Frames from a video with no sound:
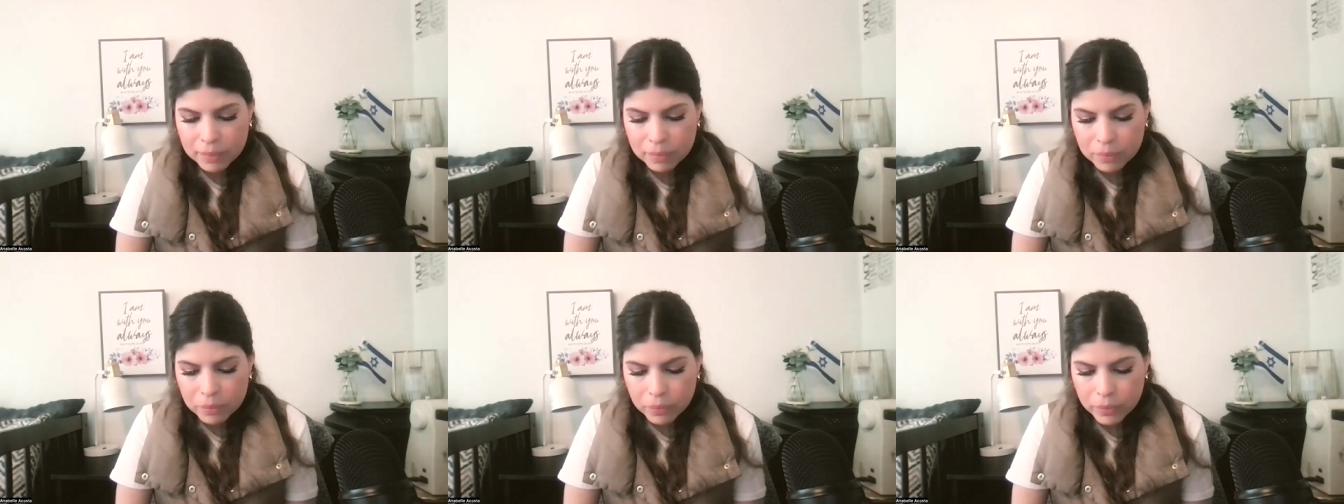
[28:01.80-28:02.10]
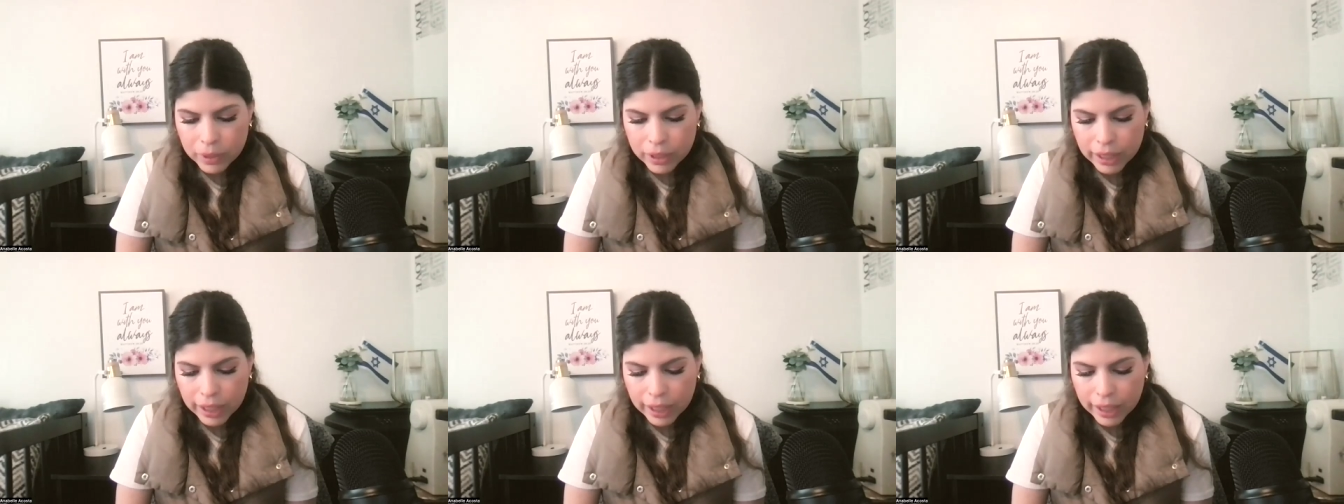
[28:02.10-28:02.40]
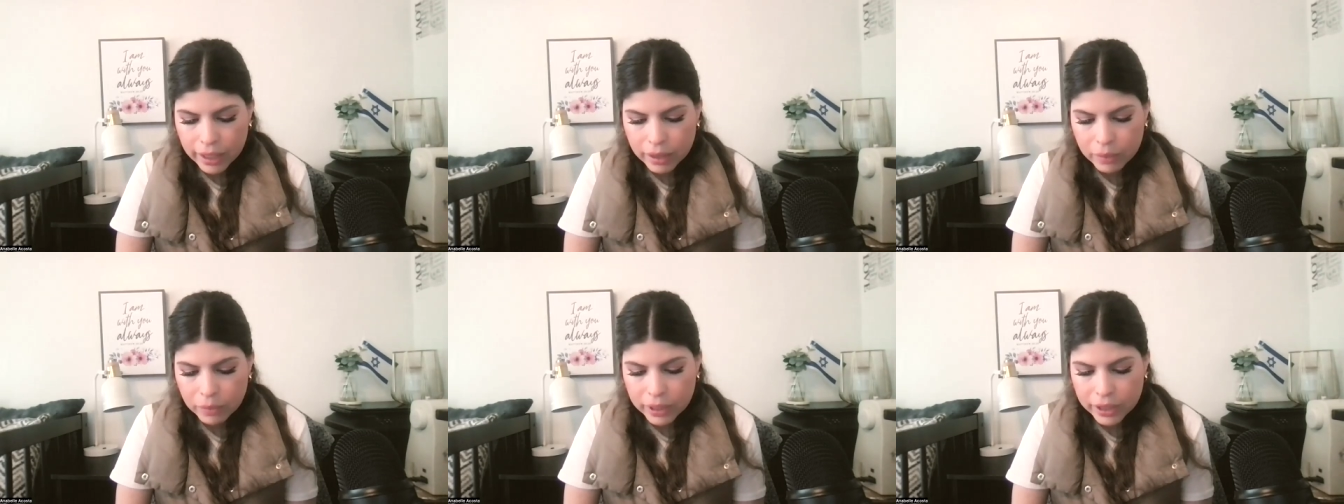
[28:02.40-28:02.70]
him with
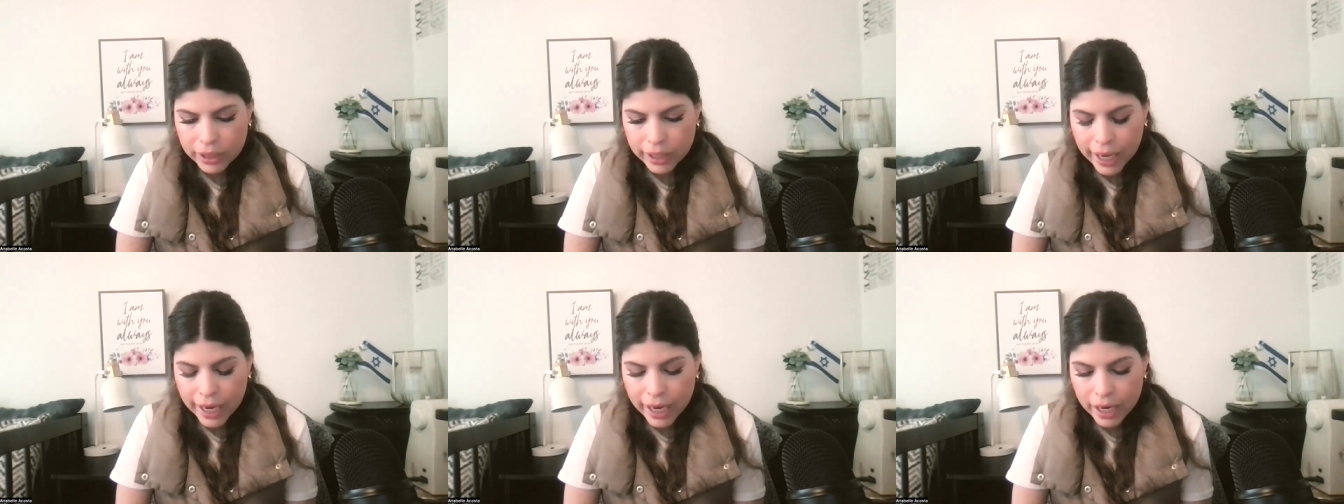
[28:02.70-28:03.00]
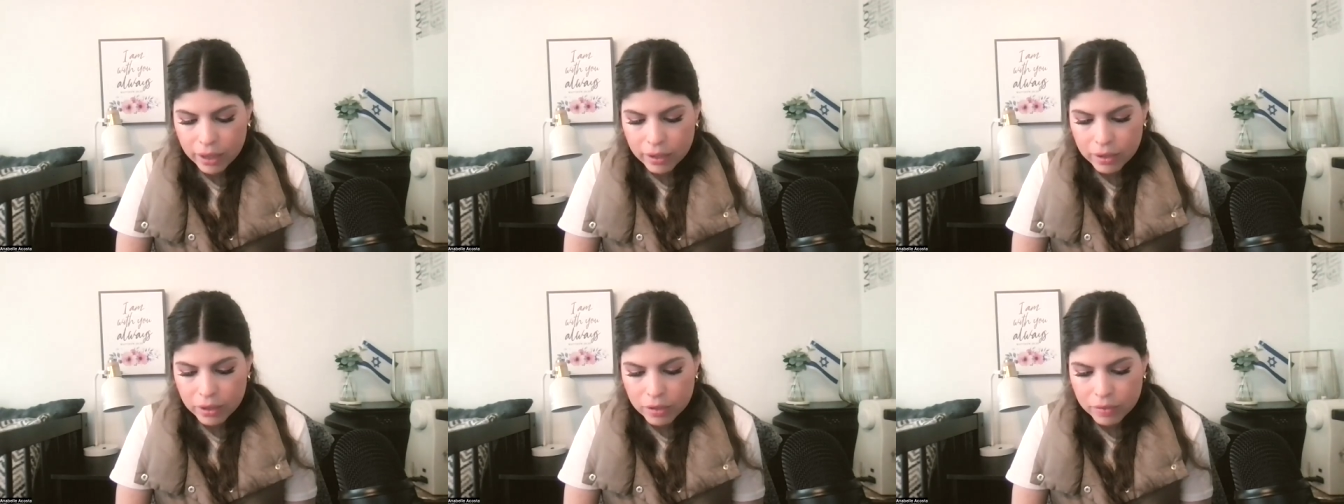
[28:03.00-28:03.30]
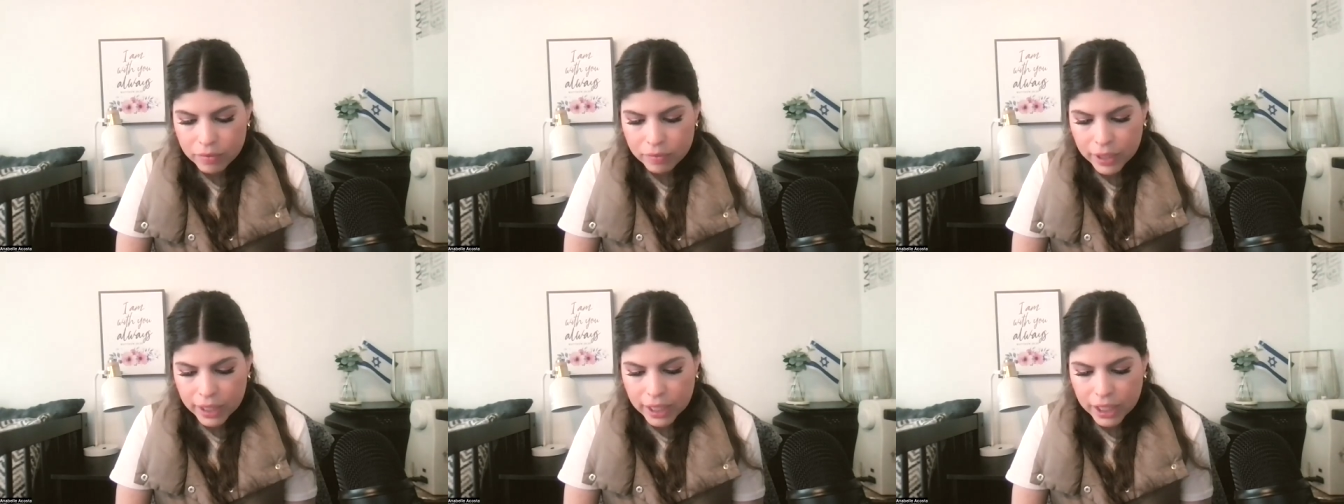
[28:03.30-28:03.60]
the hair of
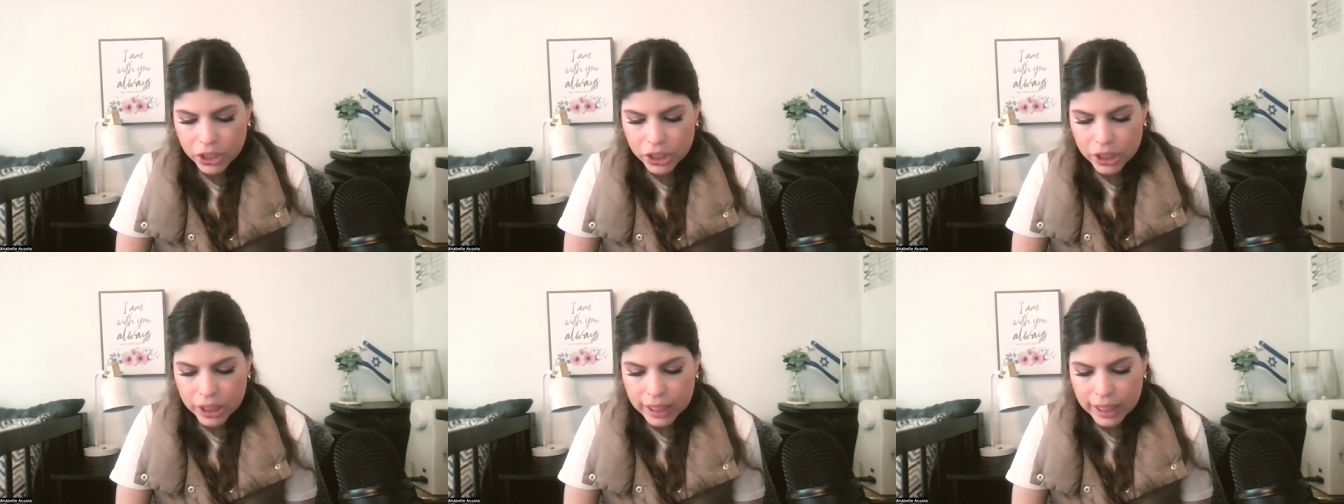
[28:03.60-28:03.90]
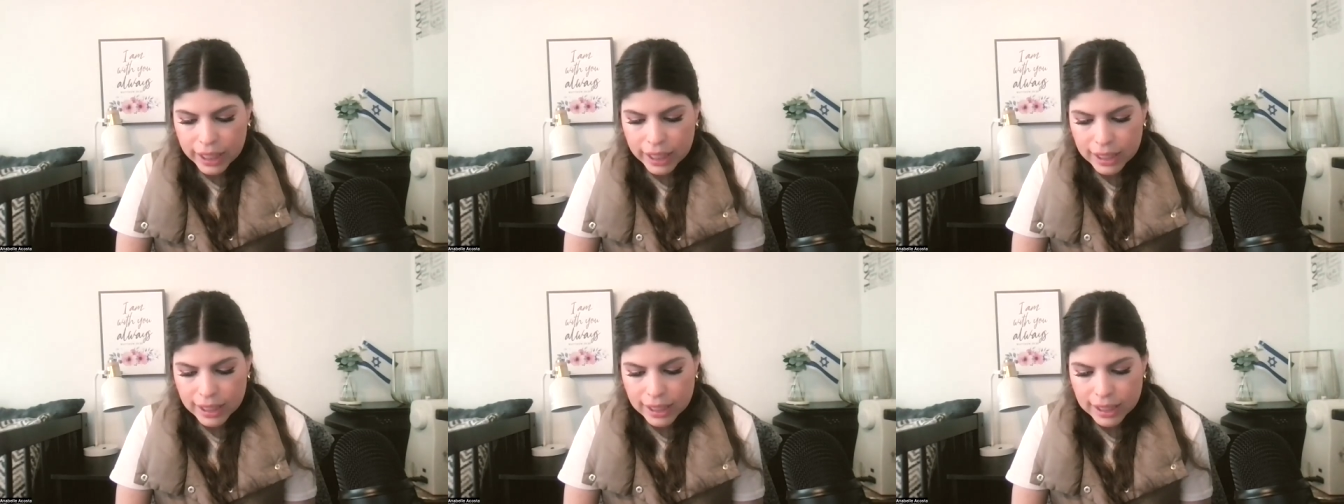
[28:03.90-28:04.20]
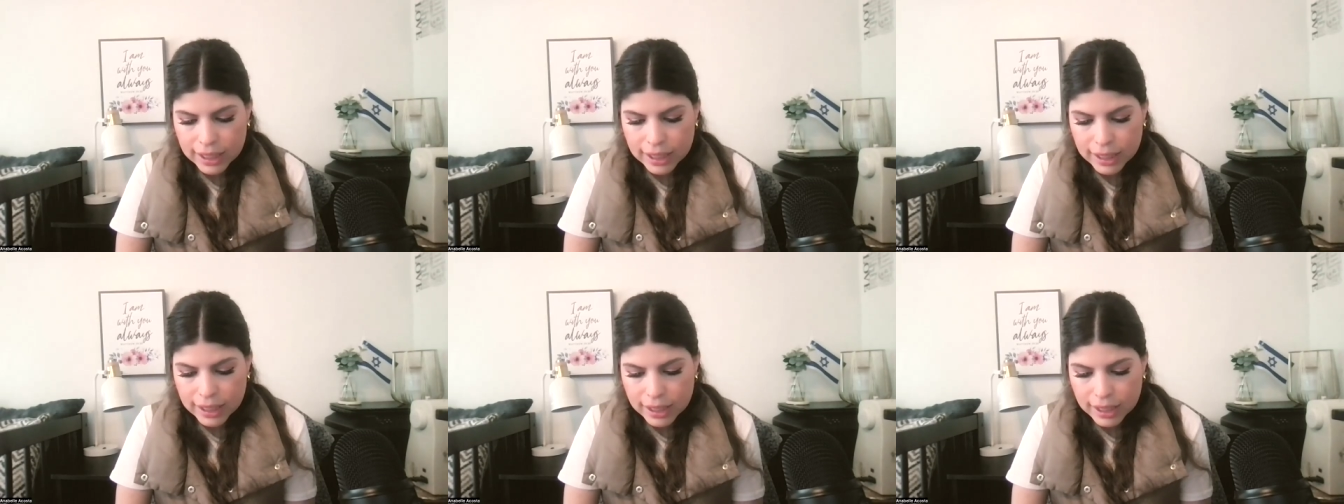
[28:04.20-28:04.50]
her feet, and she
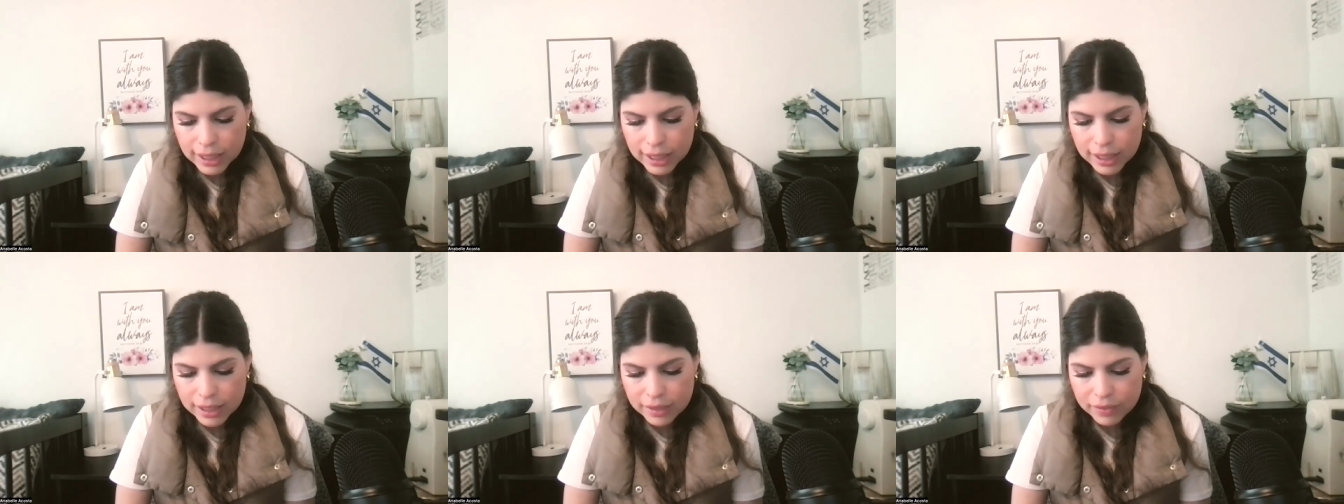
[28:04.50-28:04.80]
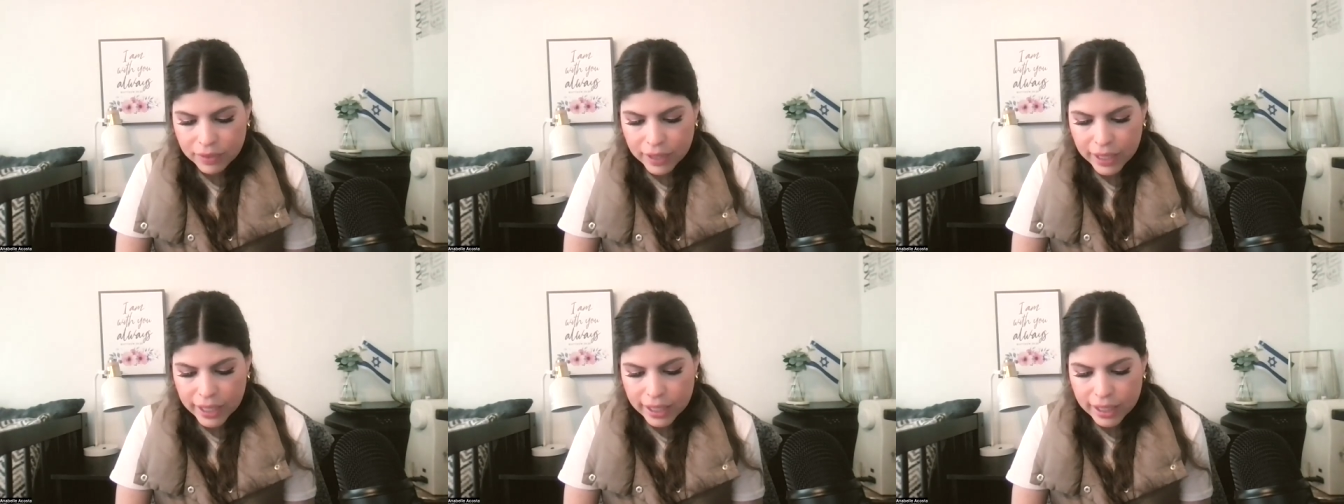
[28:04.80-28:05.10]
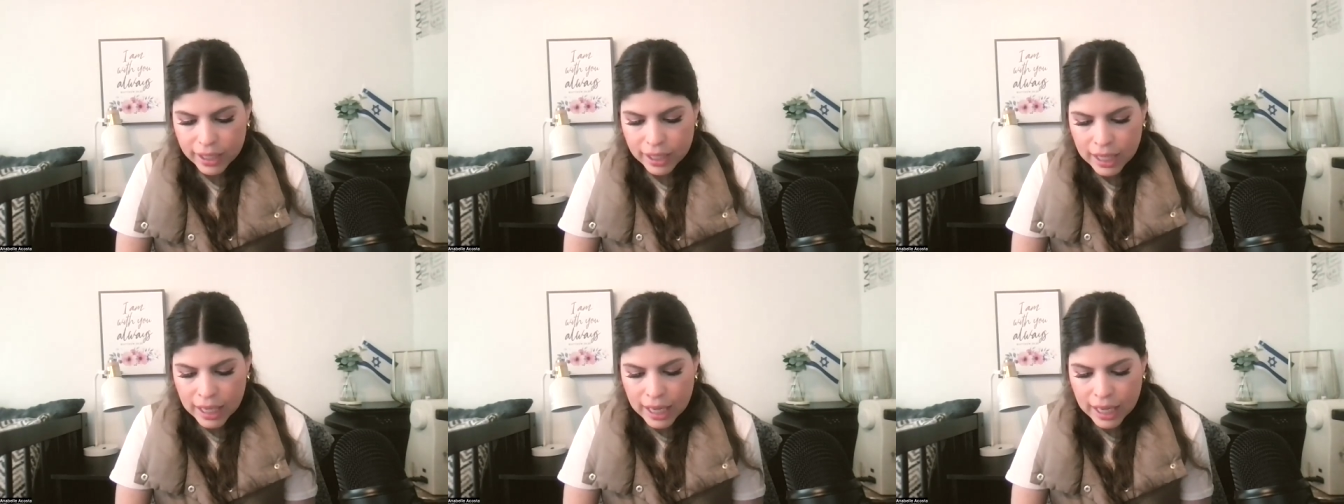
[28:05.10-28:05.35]
kissed his feet